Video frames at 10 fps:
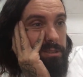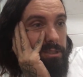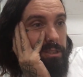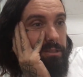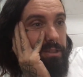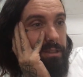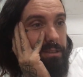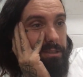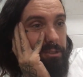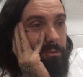you
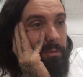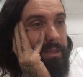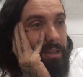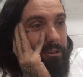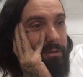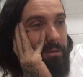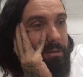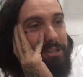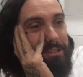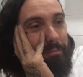think some women are
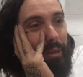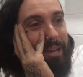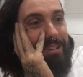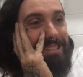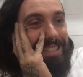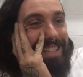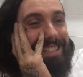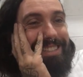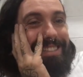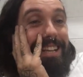emotional
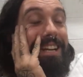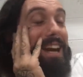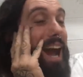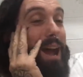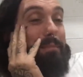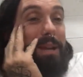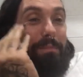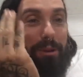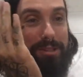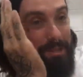parasites?
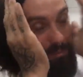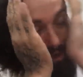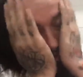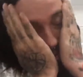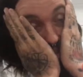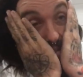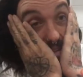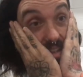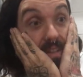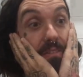I'm an emotional parasite
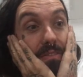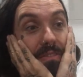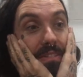myself.